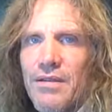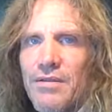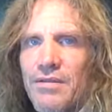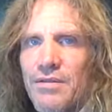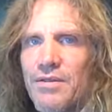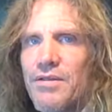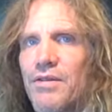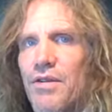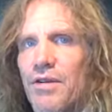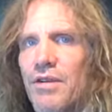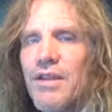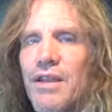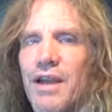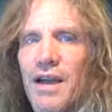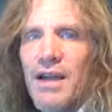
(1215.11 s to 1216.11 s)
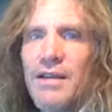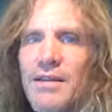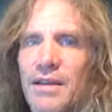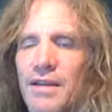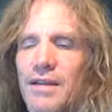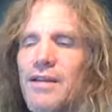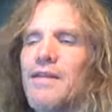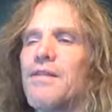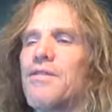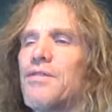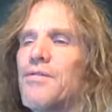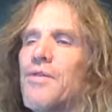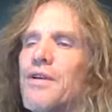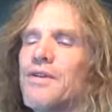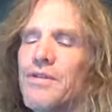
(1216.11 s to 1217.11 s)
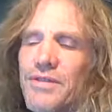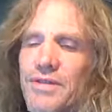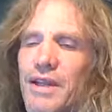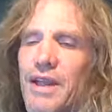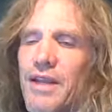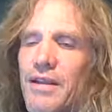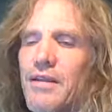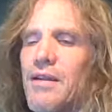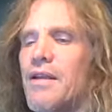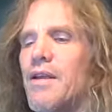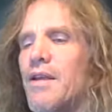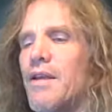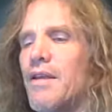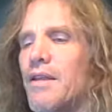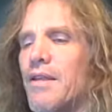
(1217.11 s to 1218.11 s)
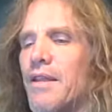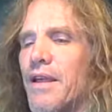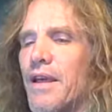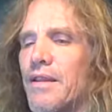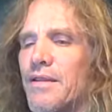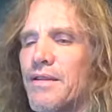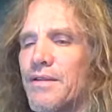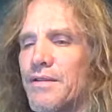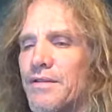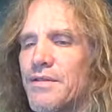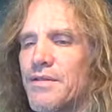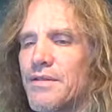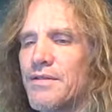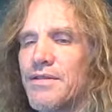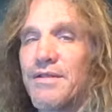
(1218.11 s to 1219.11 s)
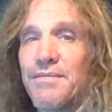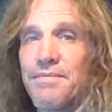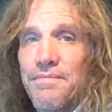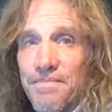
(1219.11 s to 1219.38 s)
So he's calling the idea that you understand that there's this